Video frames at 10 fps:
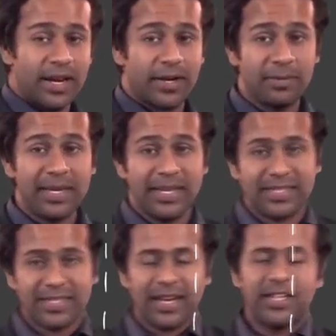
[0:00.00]
it
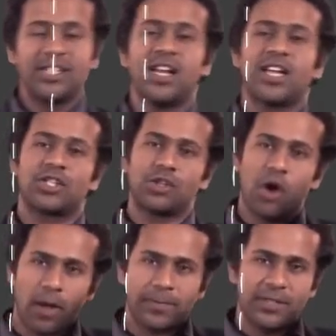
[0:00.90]
means it just
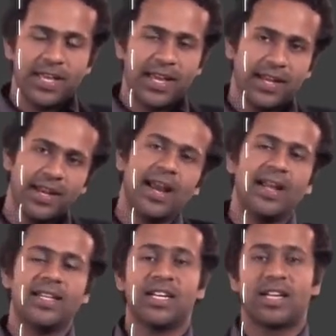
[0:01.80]
stops there
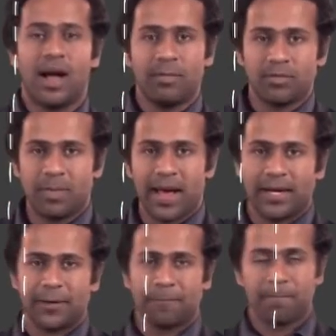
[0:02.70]
and then comes
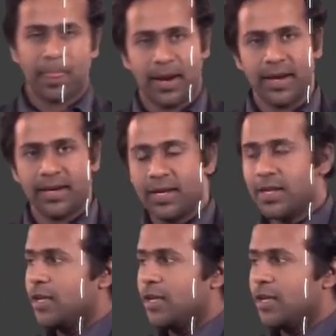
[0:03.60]
back, right?